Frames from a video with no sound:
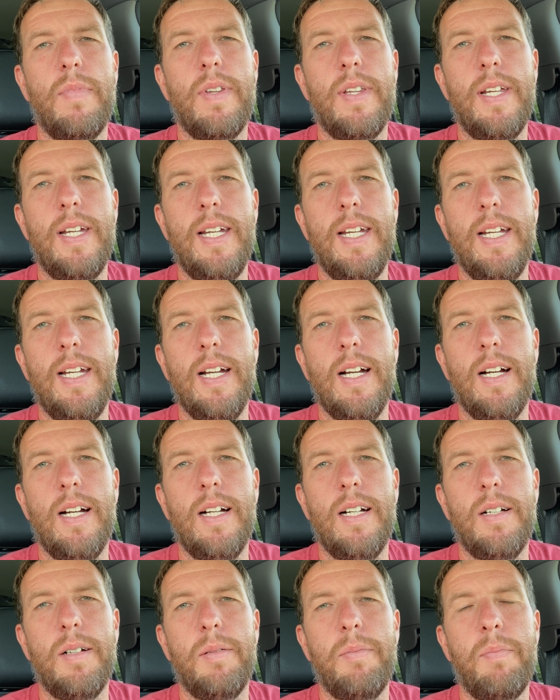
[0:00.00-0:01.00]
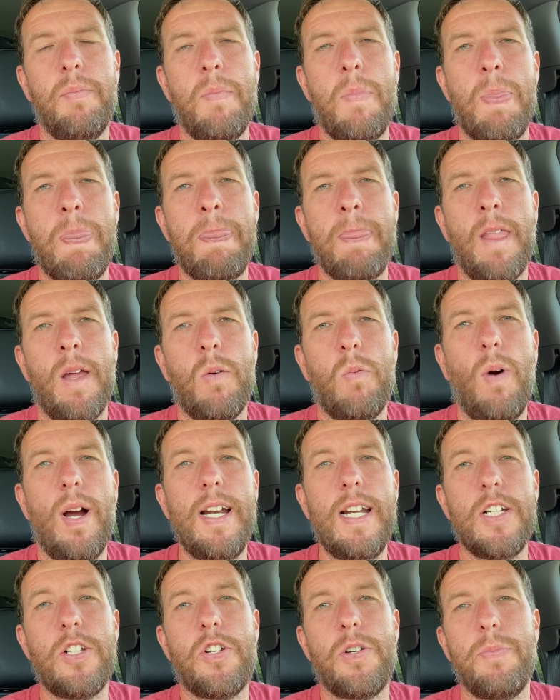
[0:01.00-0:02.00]
the weight
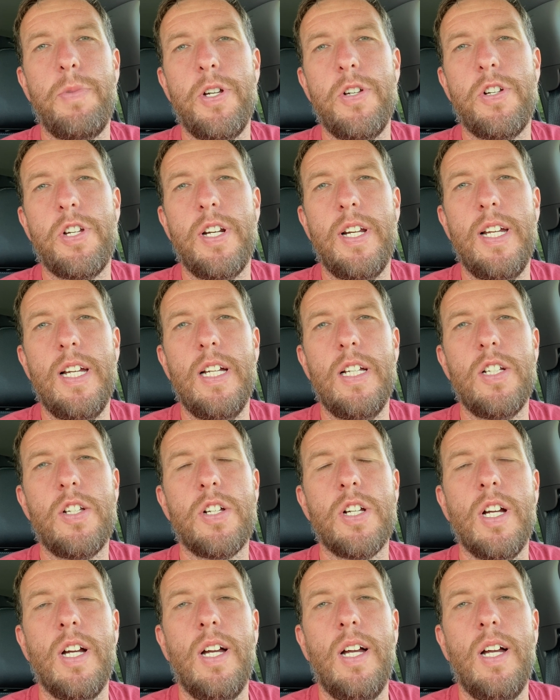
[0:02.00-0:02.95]
distribution hitch.